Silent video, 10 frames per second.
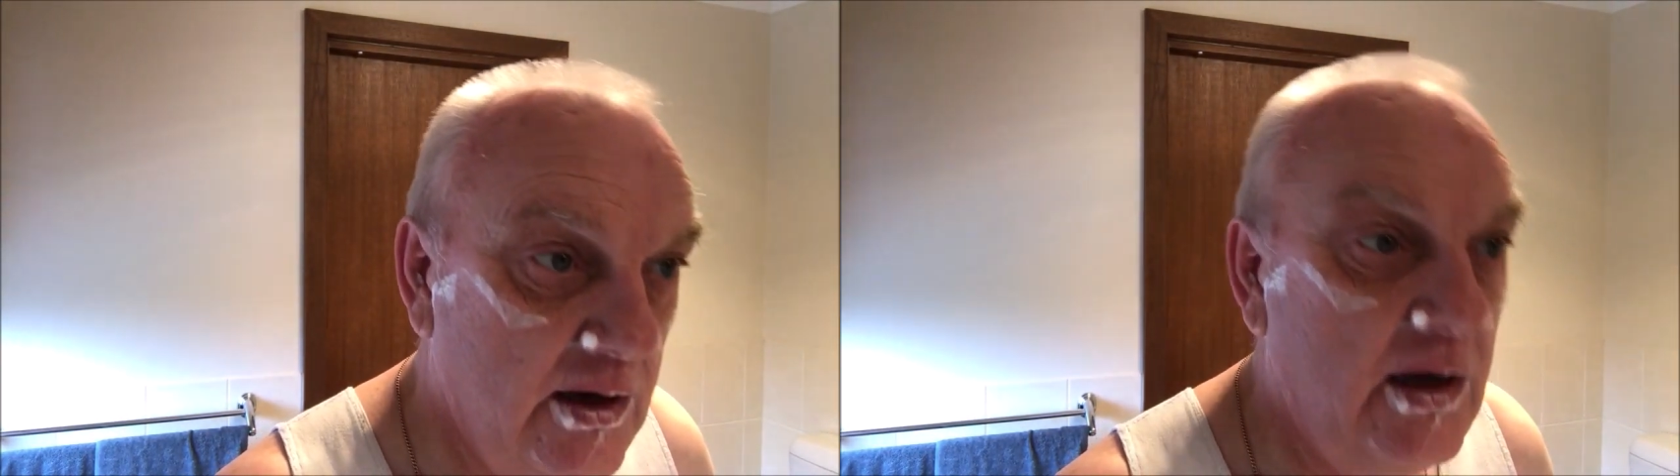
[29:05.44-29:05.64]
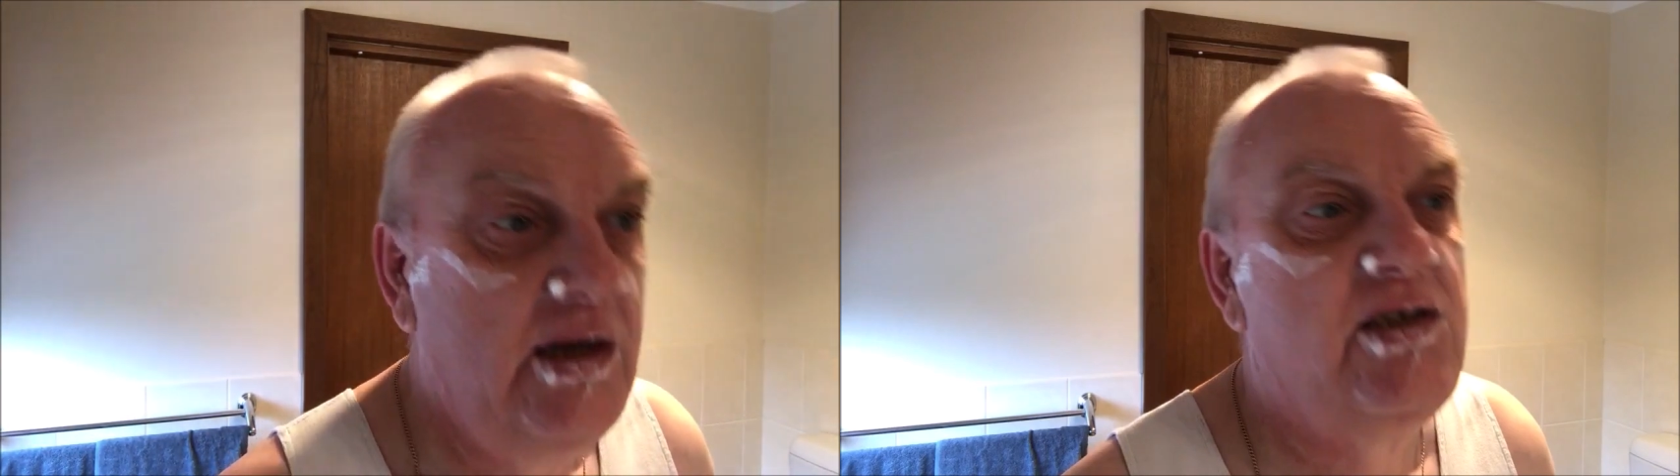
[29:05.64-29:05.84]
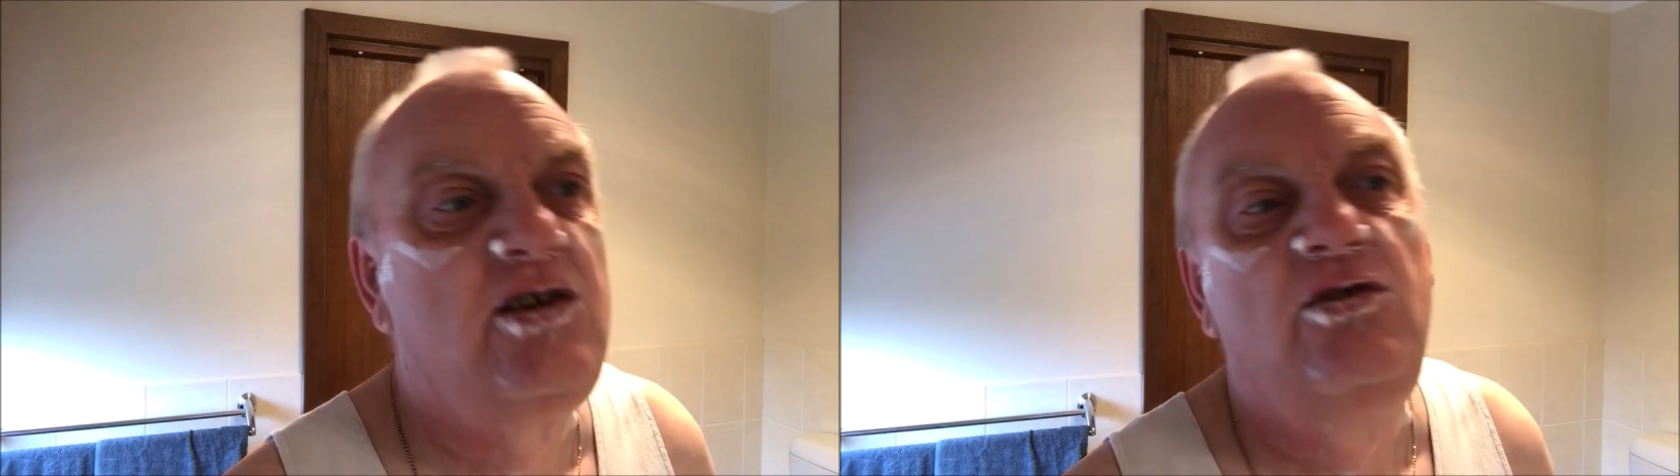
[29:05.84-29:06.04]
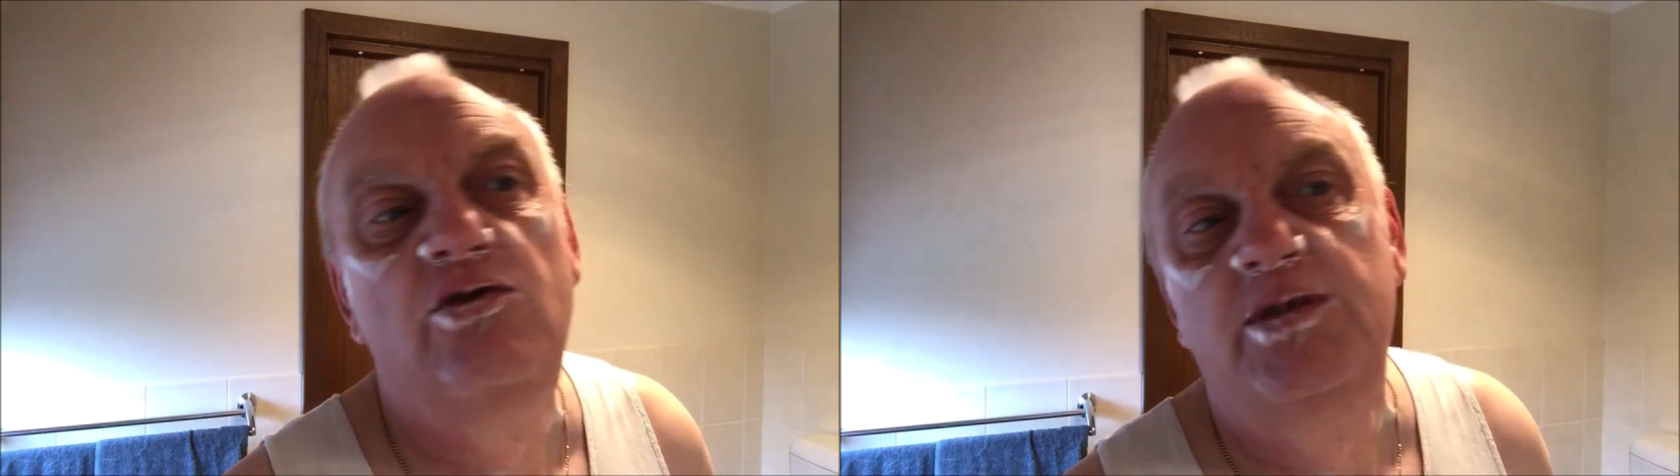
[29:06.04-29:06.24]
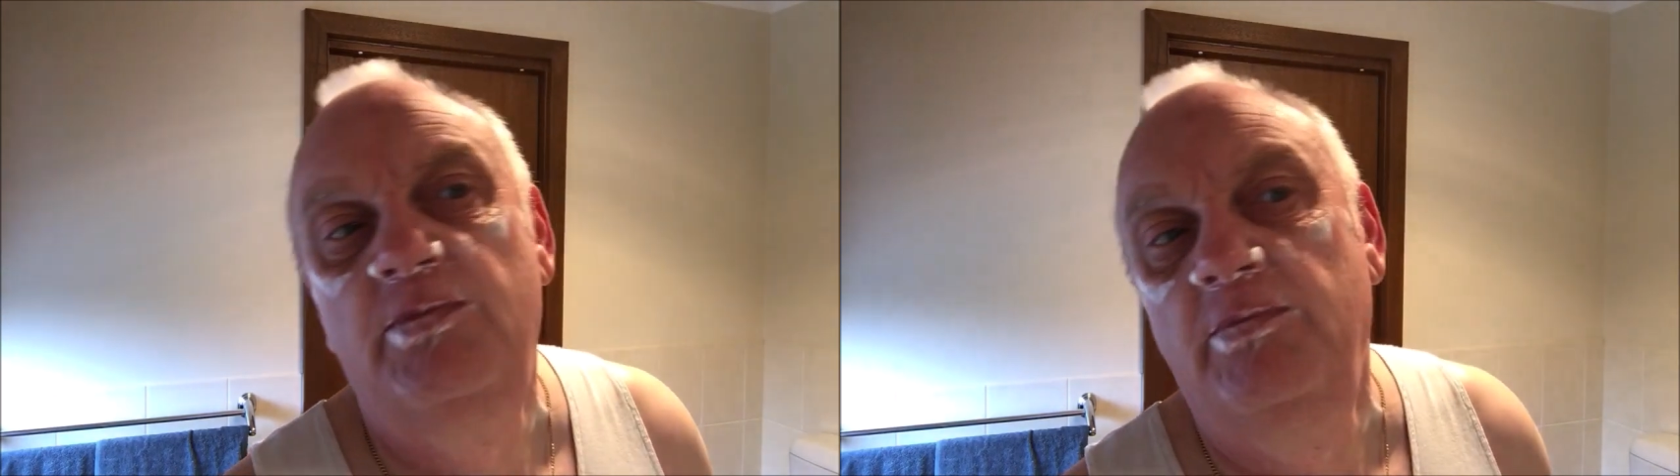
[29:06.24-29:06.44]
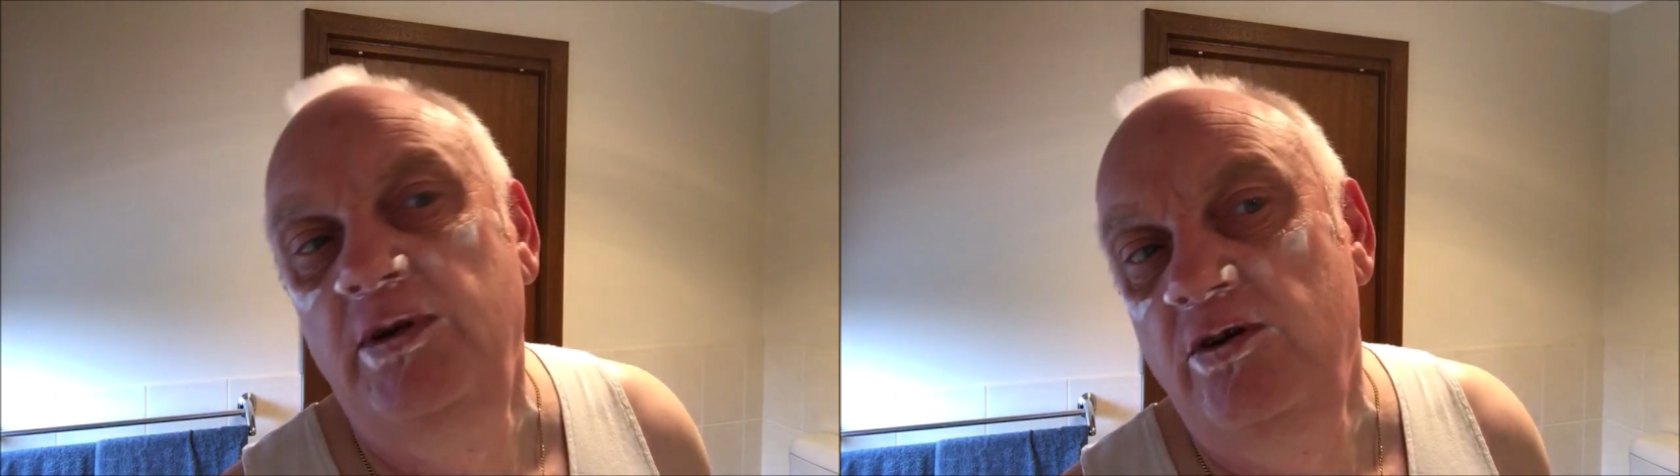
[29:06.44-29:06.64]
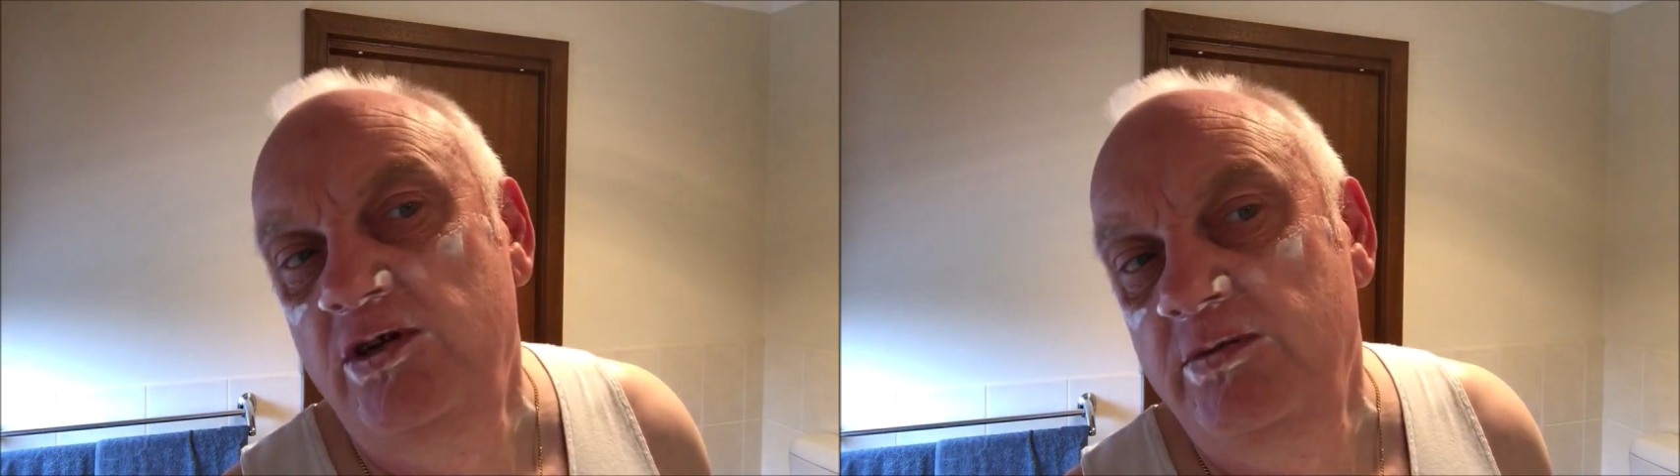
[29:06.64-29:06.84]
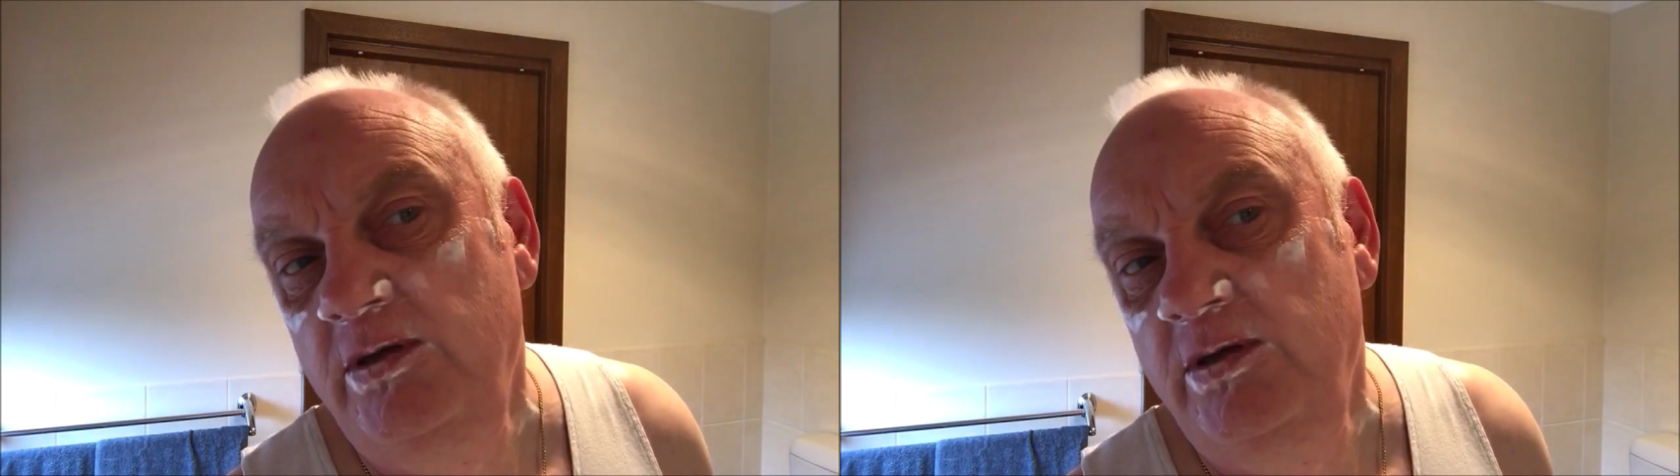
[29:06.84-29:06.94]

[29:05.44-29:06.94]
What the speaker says: I think it's close, but being honest